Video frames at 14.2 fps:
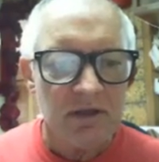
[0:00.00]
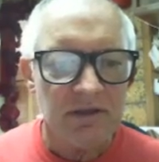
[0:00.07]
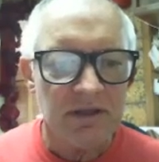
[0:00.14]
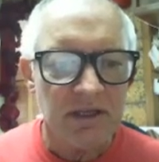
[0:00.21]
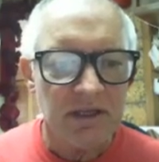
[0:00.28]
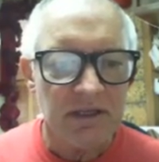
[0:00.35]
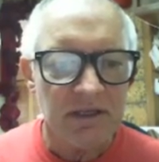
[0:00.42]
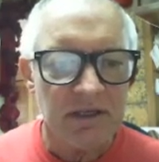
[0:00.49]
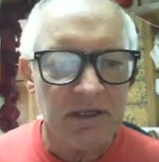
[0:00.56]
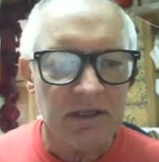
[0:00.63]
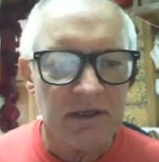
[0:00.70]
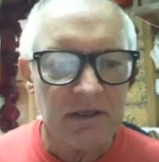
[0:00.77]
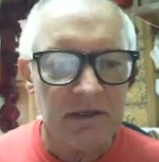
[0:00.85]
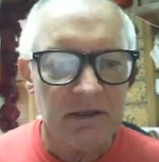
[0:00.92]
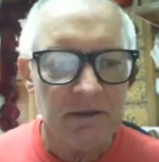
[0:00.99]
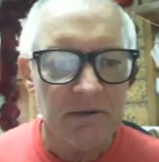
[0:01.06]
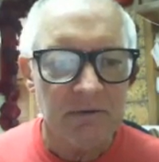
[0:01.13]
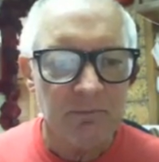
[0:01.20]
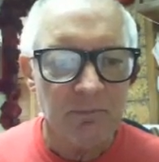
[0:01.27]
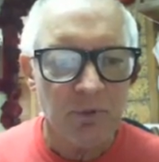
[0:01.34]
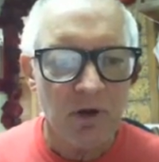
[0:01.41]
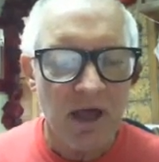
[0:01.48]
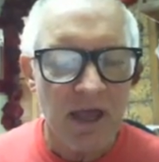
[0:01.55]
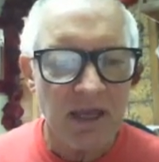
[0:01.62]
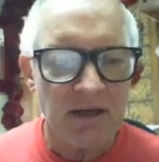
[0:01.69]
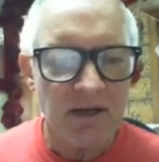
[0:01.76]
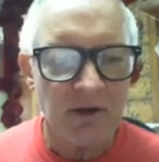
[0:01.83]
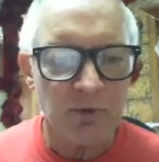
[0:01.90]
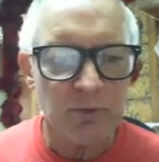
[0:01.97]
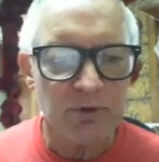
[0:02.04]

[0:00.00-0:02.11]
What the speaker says: the plane and it